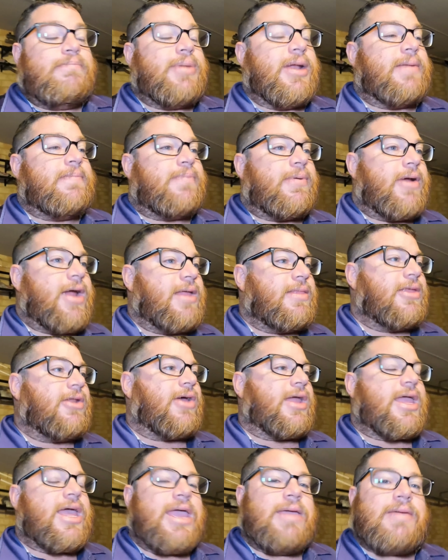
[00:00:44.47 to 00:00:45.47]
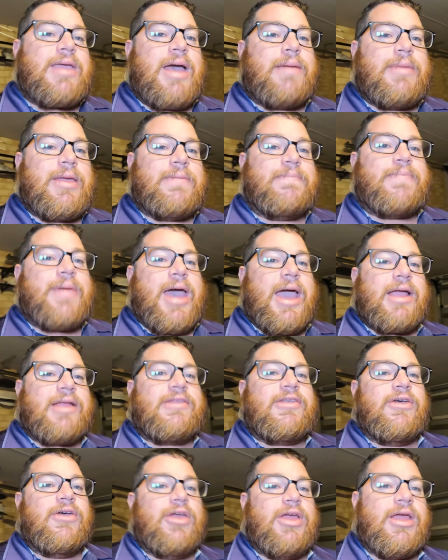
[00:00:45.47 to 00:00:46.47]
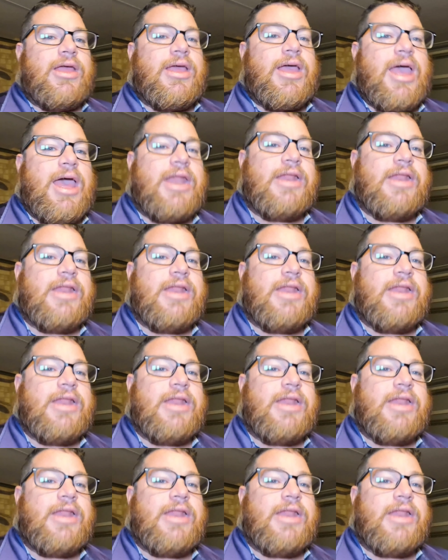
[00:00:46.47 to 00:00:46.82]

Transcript: but a brand that I keep coming back to,